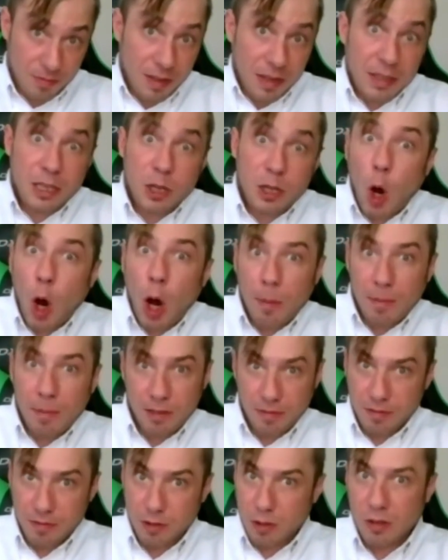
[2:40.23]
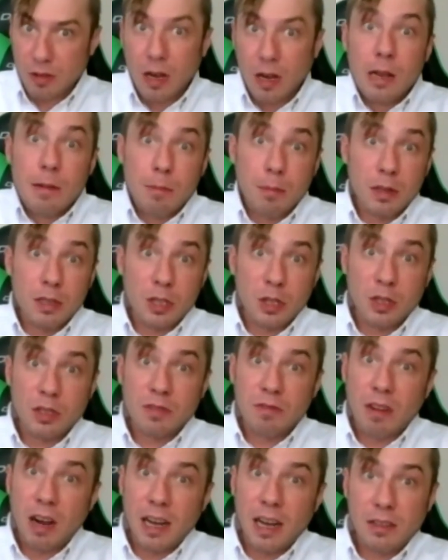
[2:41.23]
very common for malicious
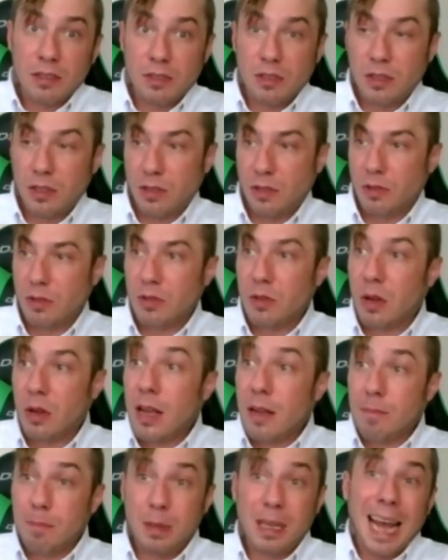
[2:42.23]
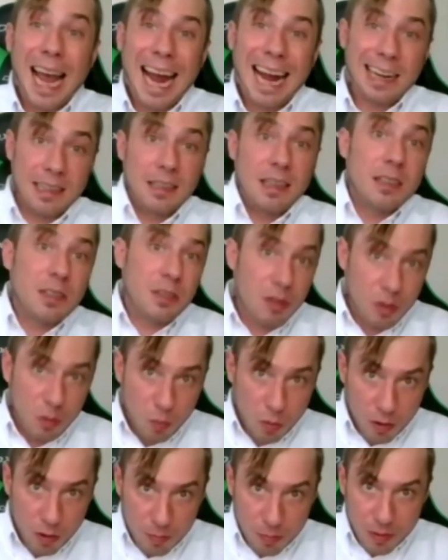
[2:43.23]
files to be added into the
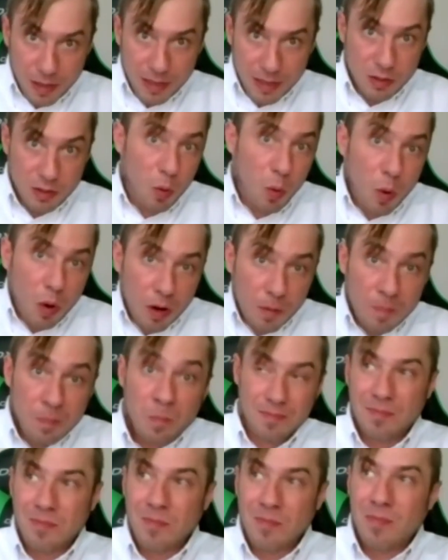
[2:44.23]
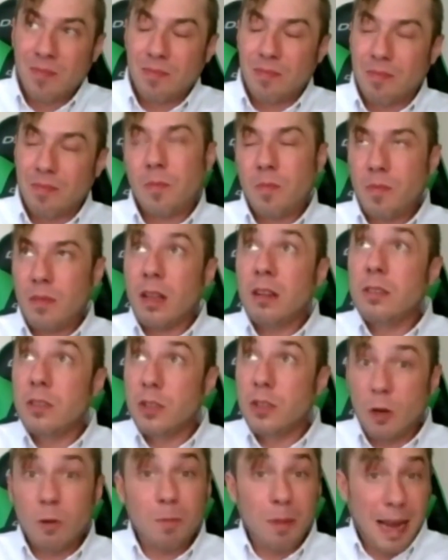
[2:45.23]
WordPress core. Don't
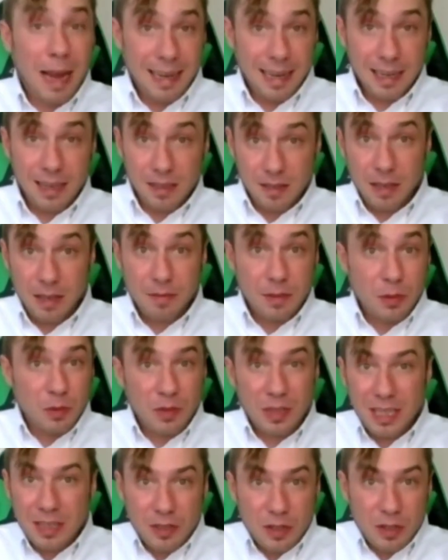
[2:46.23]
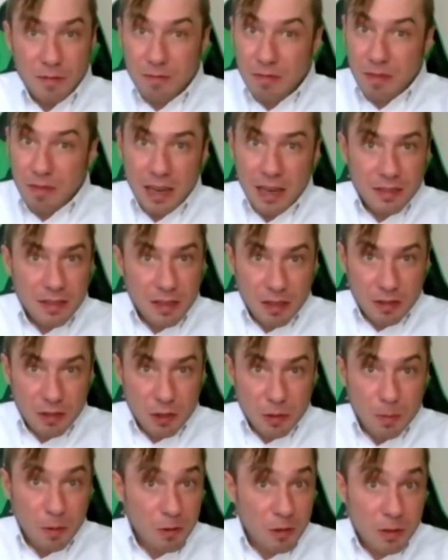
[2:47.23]
panic if you see some files that aren't
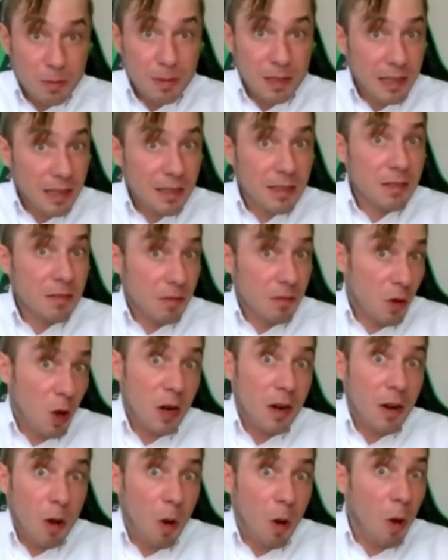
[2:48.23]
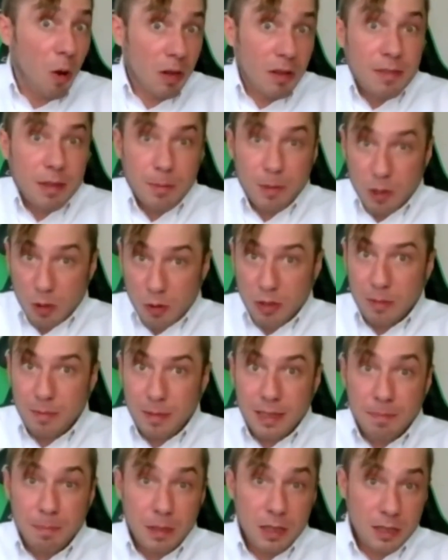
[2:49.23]
supposed to be there. Not all of them are going to
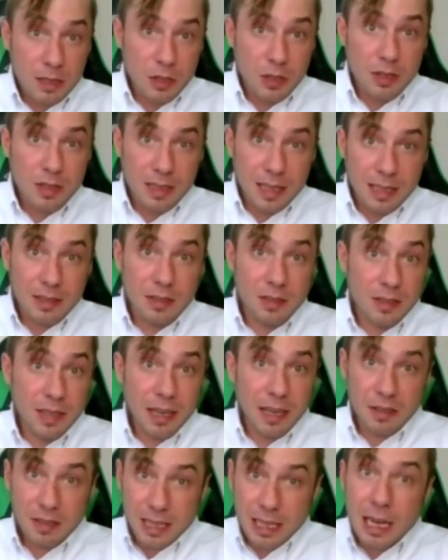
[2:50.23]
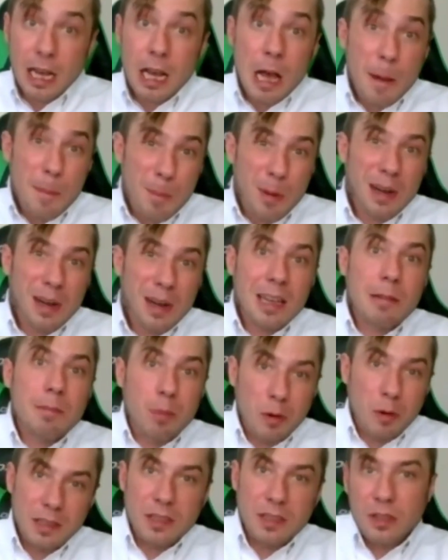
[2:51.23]
be malicious necessarily, but it
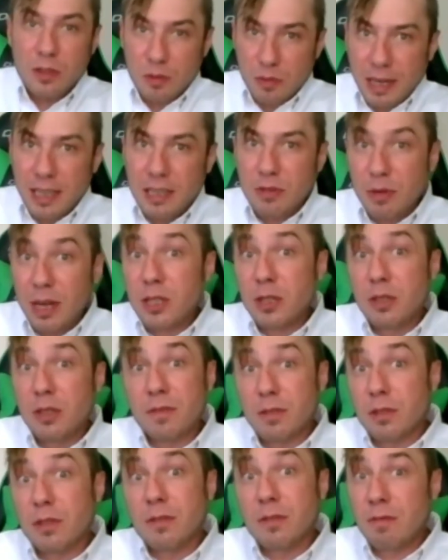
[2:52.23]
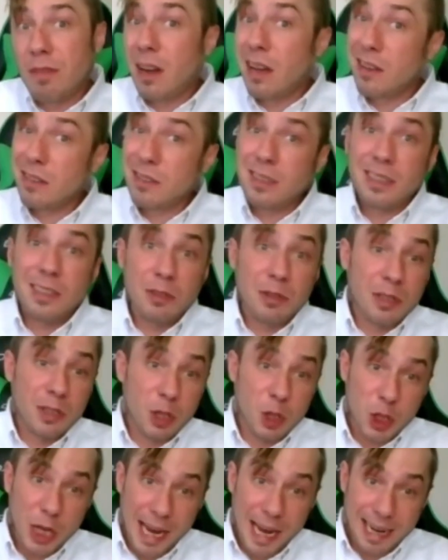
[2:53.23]
points you in the right direction for some files that you can
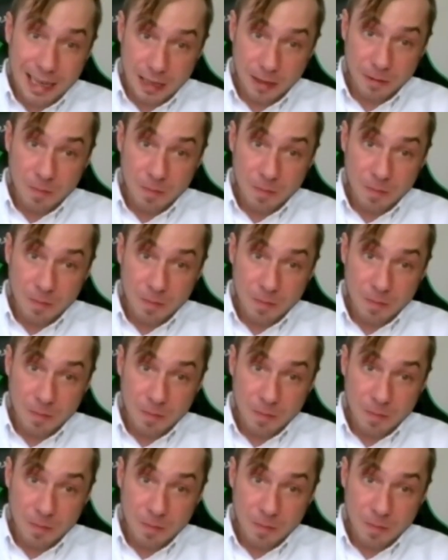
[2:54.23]
check.